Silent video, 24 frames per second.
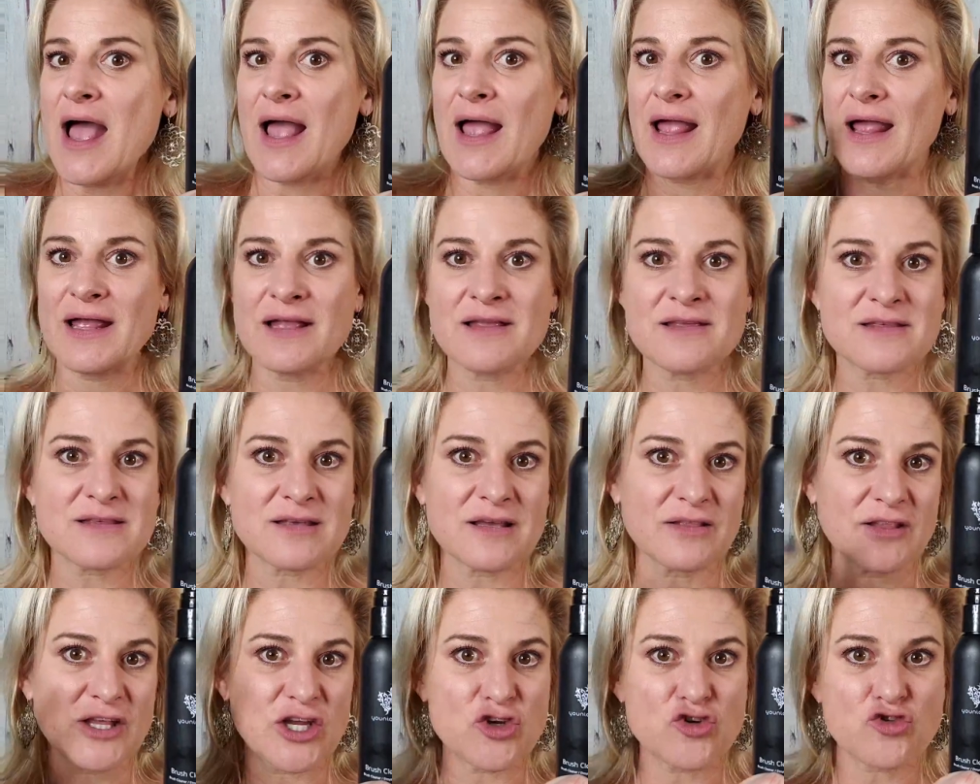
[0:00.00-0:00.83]

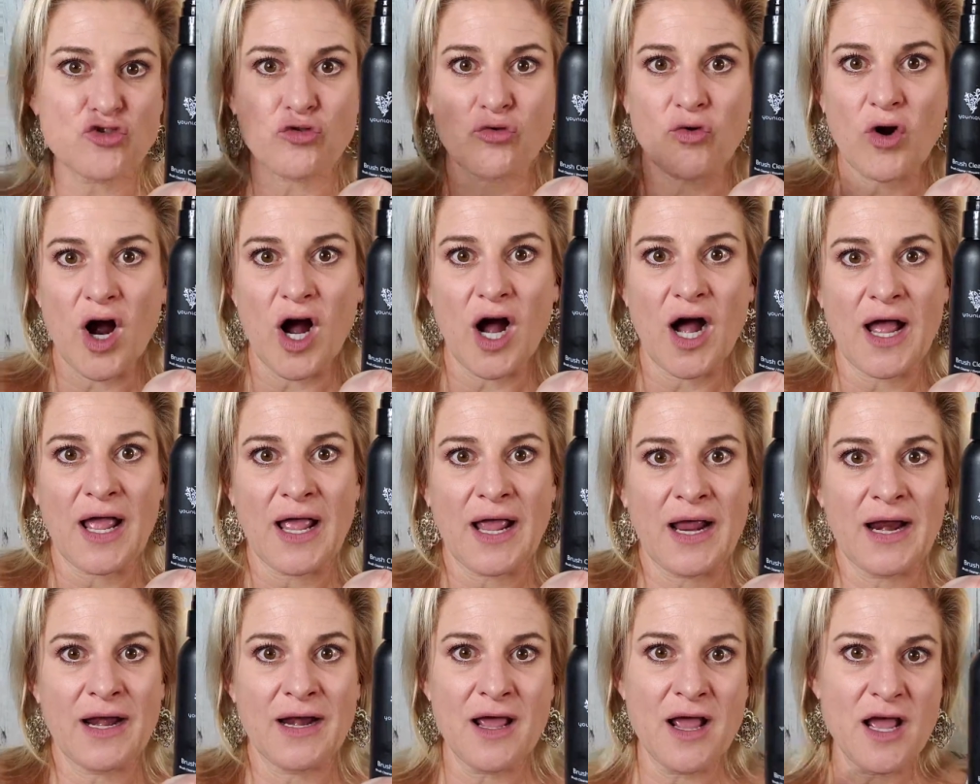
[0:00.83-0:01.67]
instantly
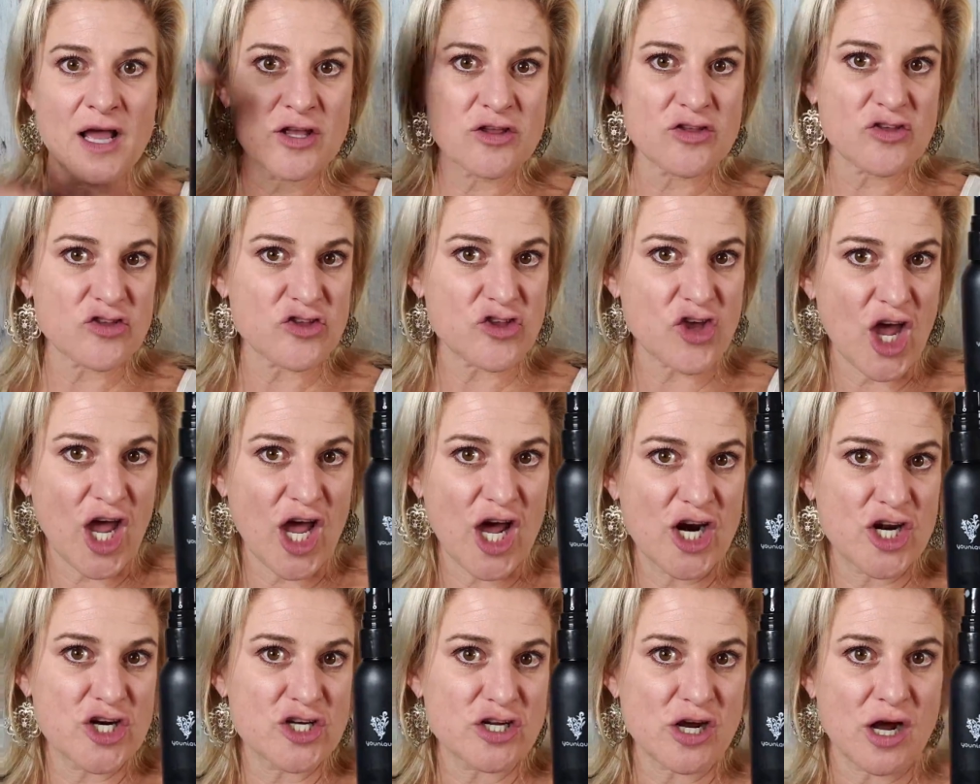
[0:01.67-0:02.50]
drying,
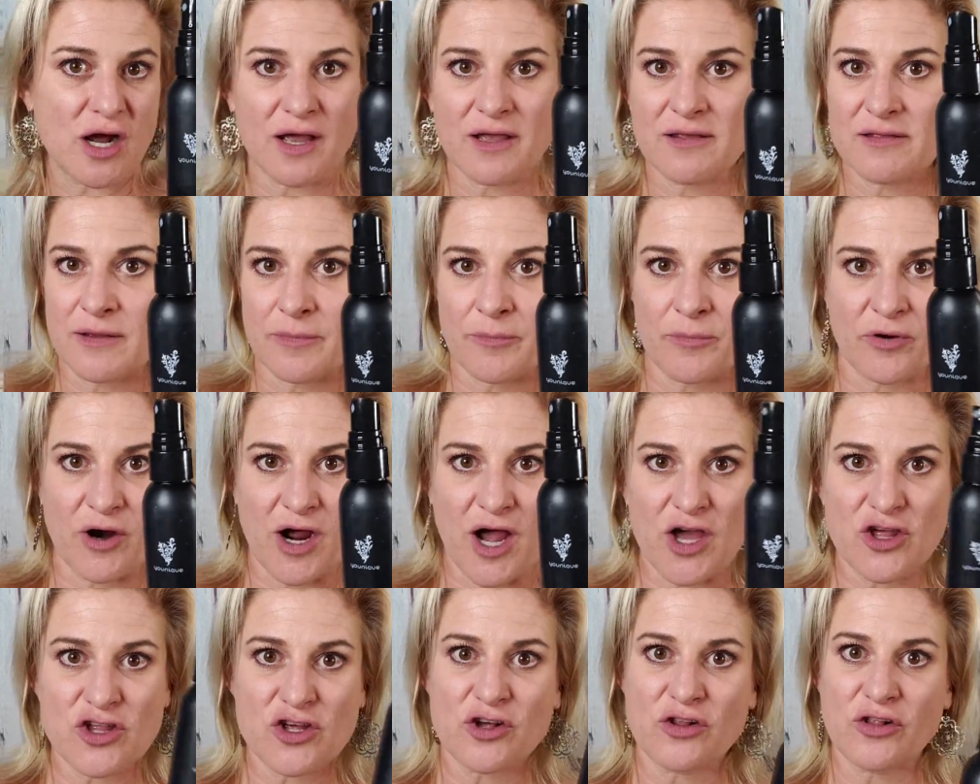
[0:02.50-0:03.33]
sanitizing
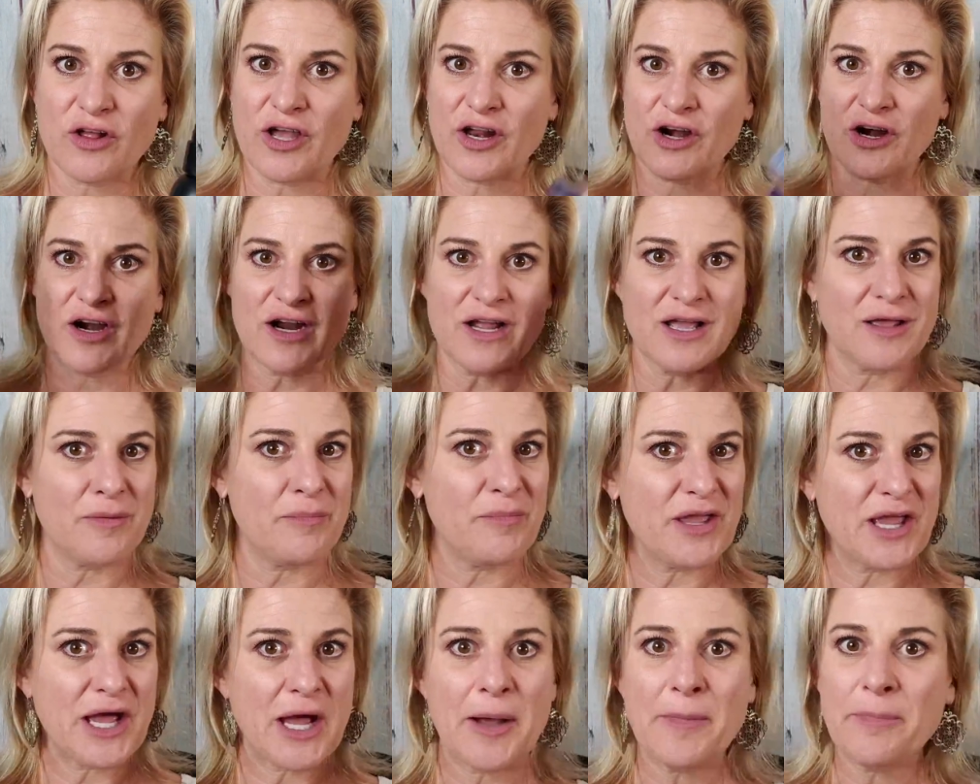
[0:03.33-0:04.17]
brush cleaner, hit
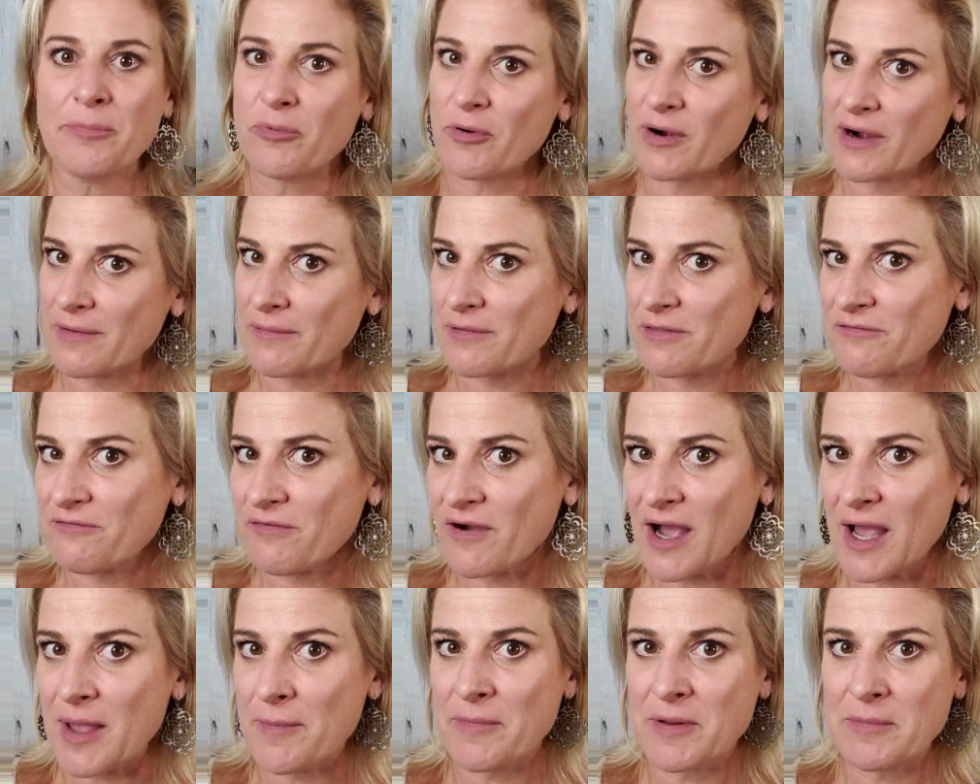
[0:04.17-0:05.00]
me up, Renee with
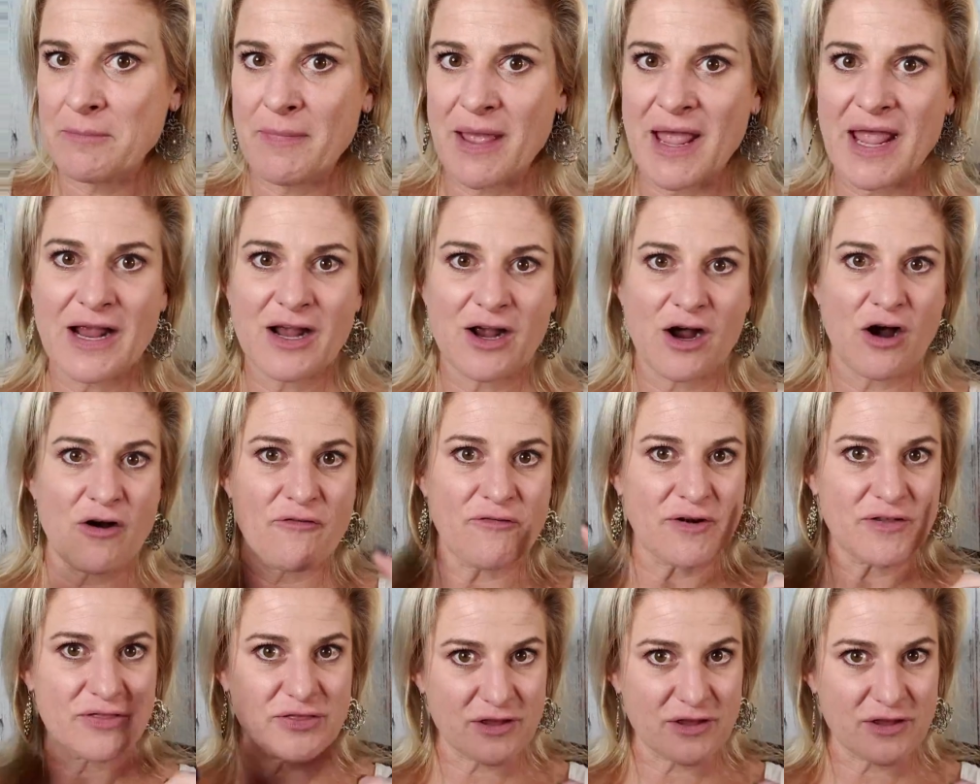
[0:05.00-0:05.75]
5-Minute Makeover.